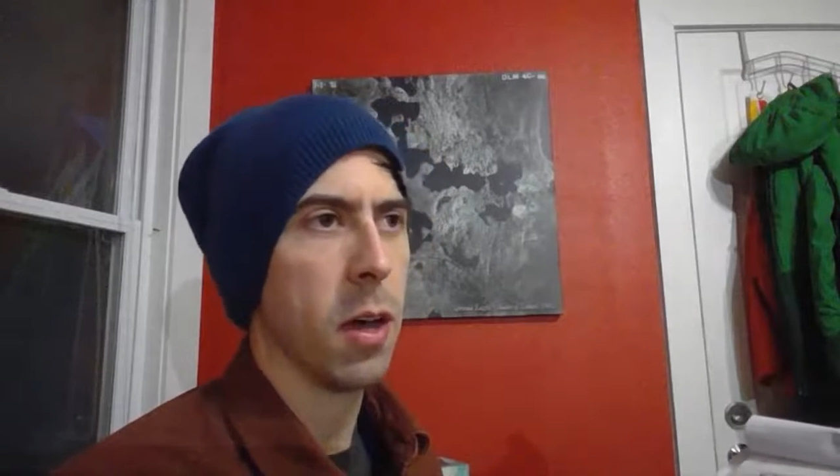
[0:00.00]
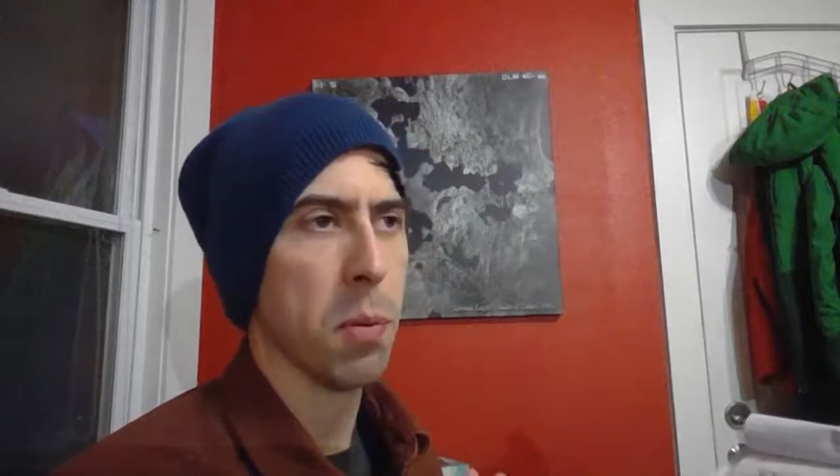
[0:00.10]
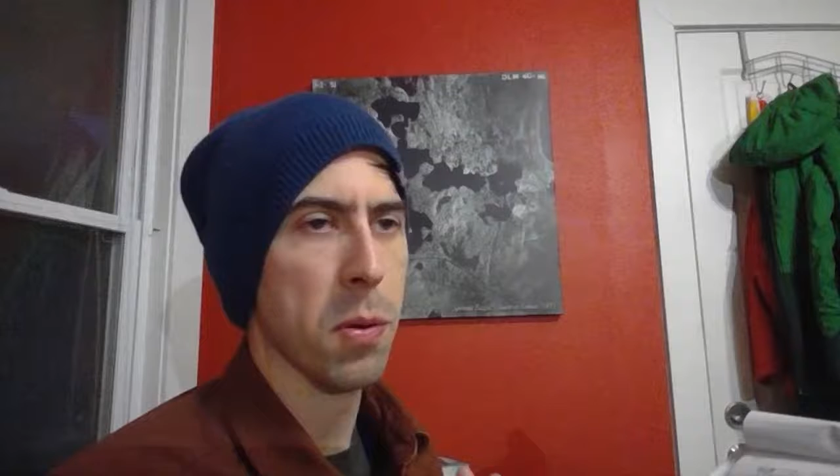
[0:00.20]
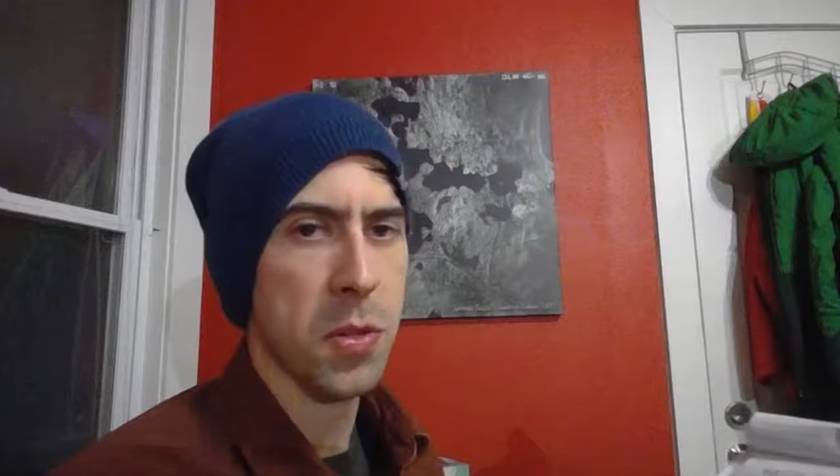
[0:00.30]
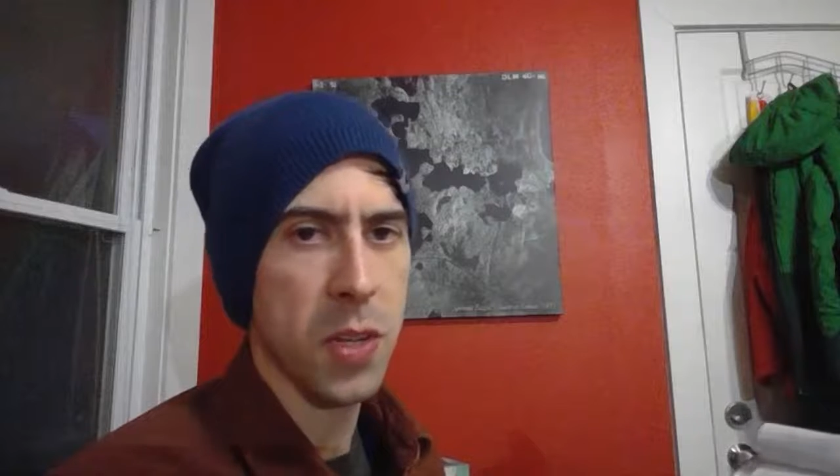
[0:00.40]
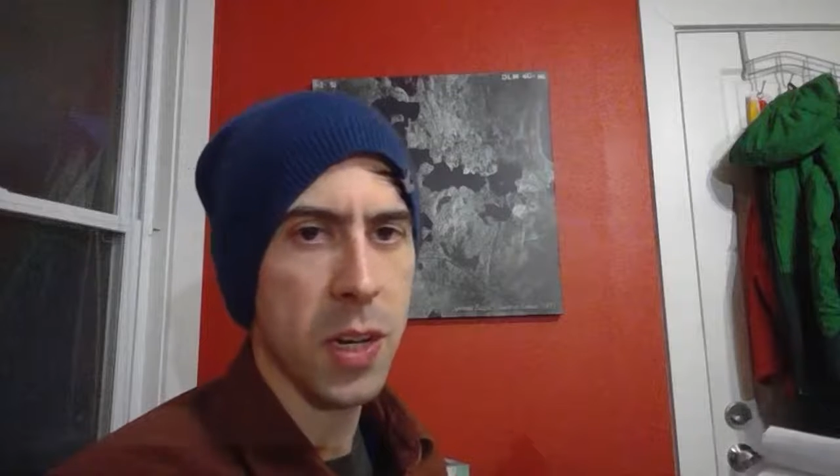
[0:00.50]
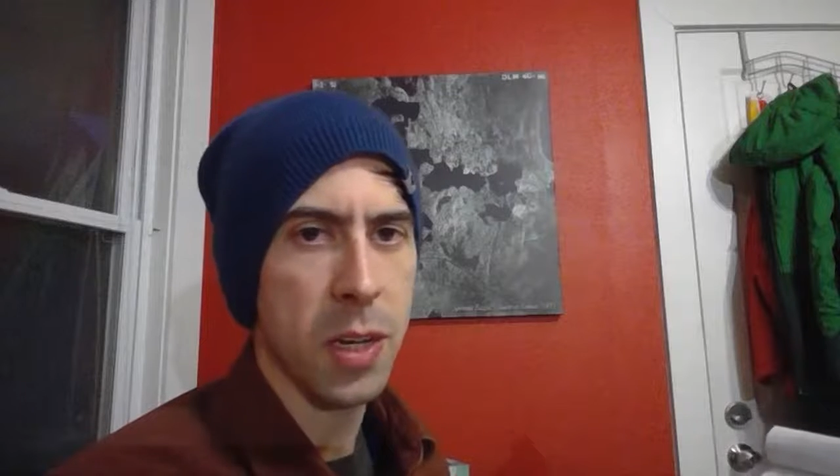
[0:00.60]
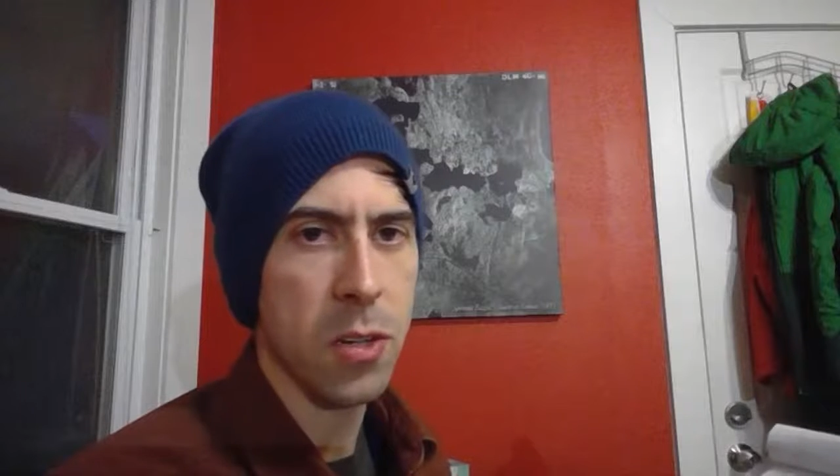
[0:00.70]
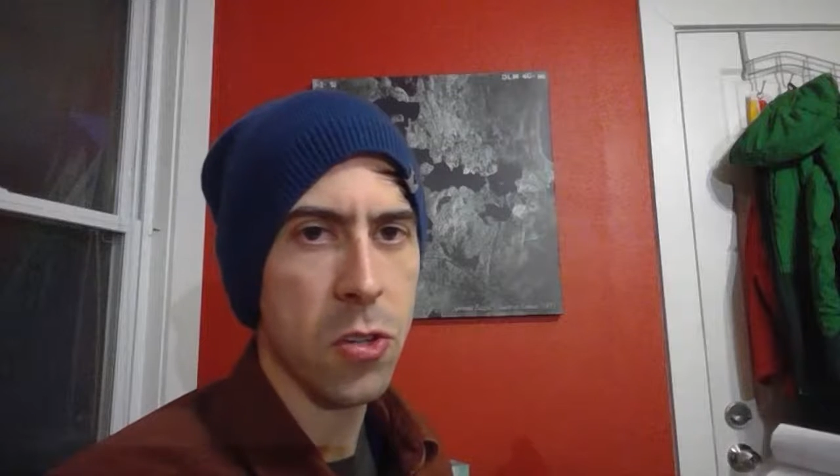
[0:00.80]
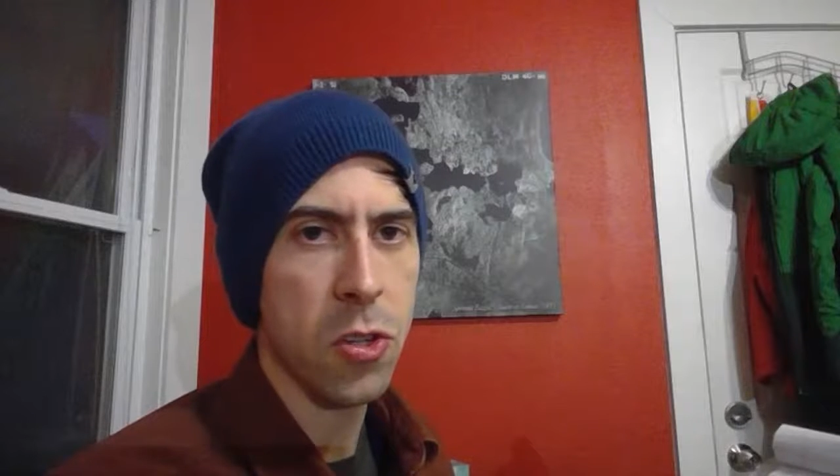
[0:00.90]

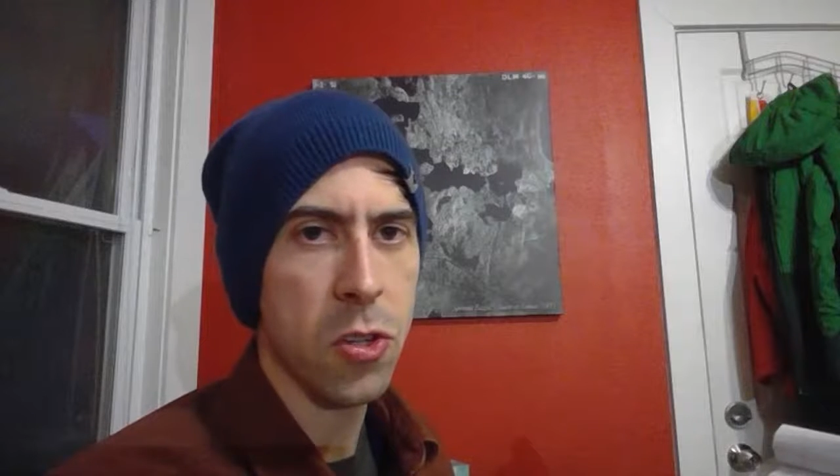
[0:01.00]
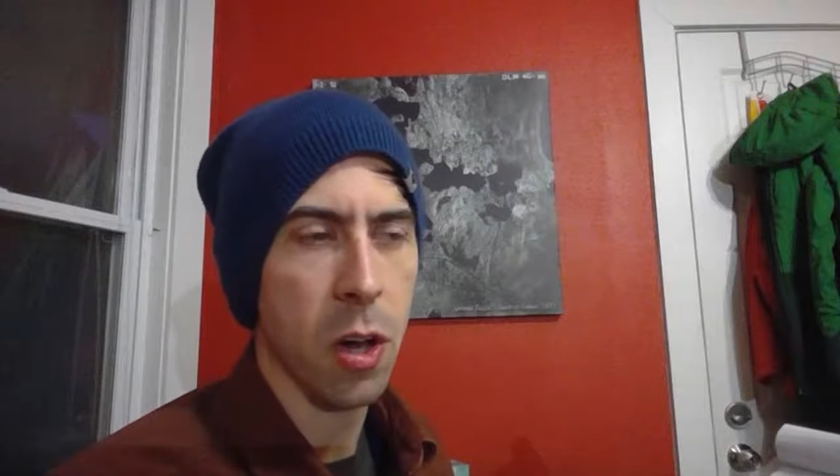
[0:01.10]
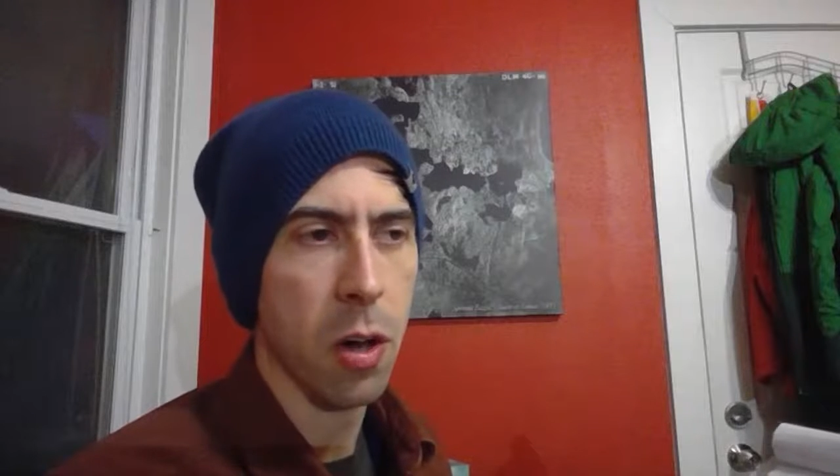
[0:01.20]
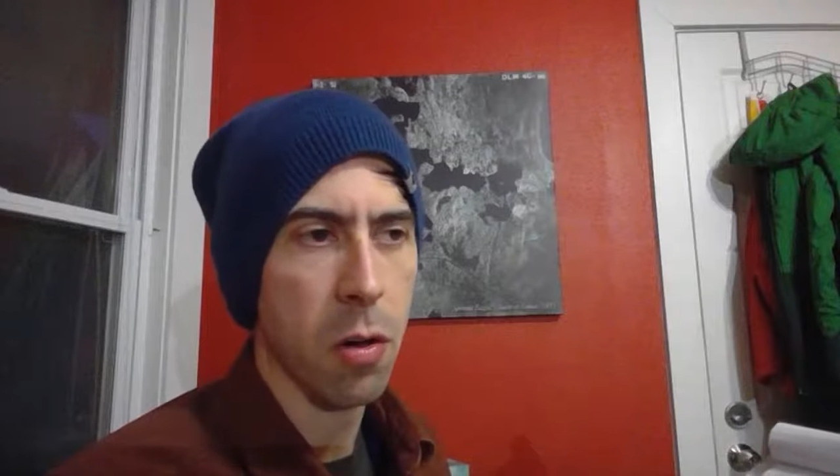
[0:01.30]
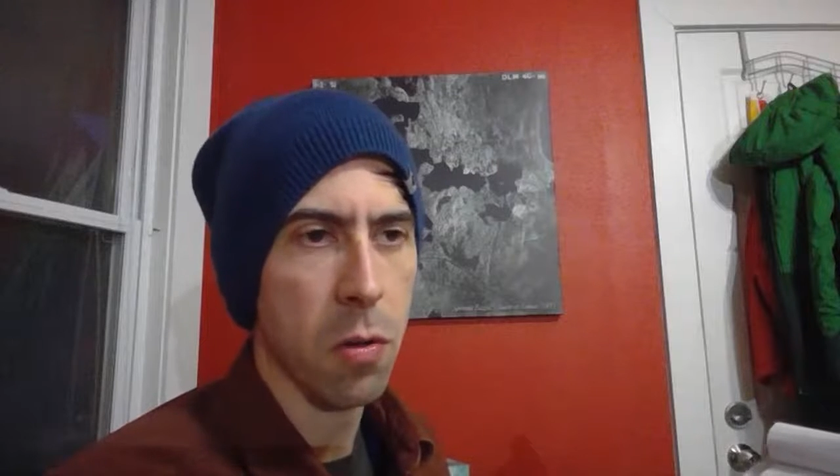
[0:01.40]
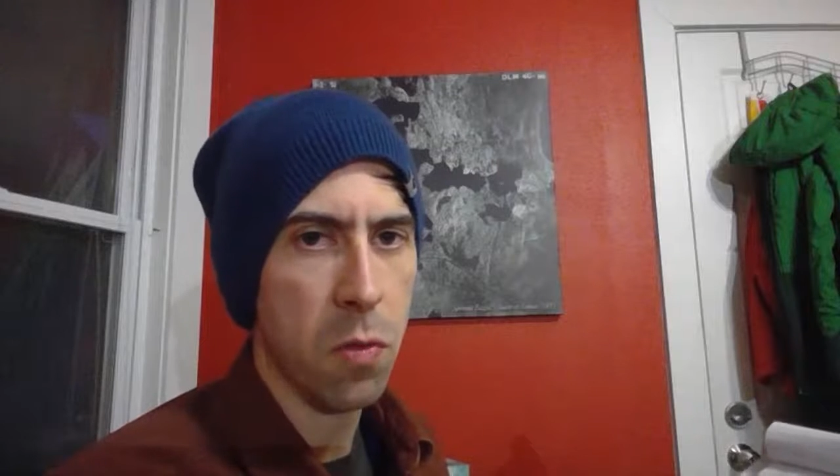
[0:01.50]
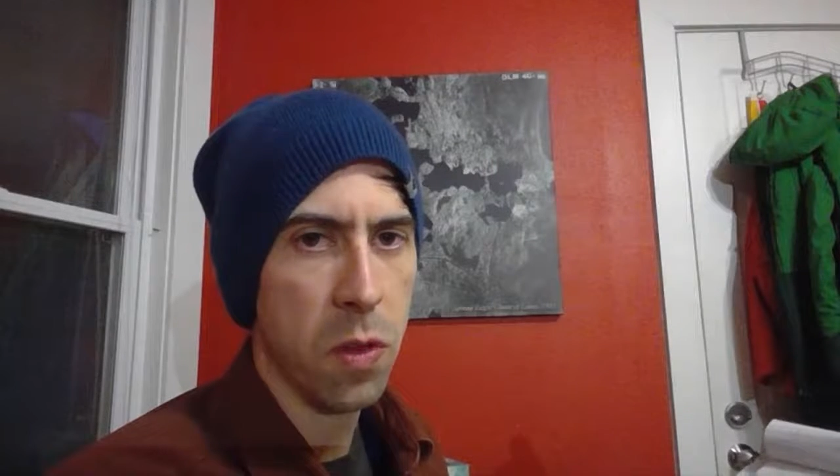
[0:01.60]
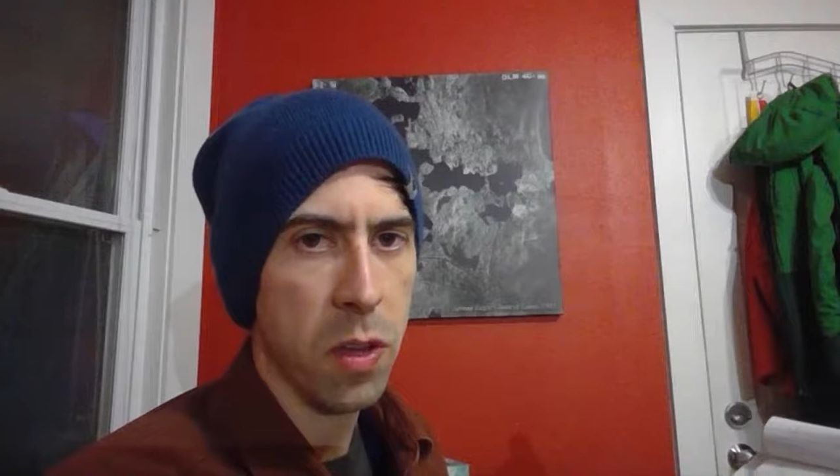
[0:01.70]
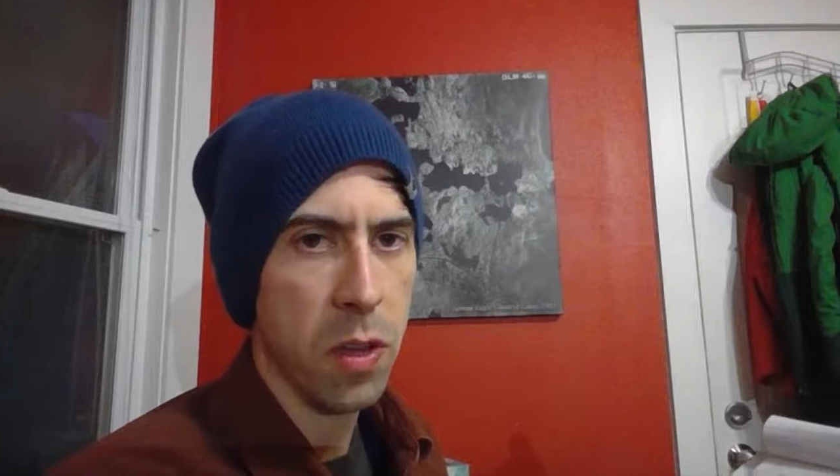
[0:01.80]
percentage of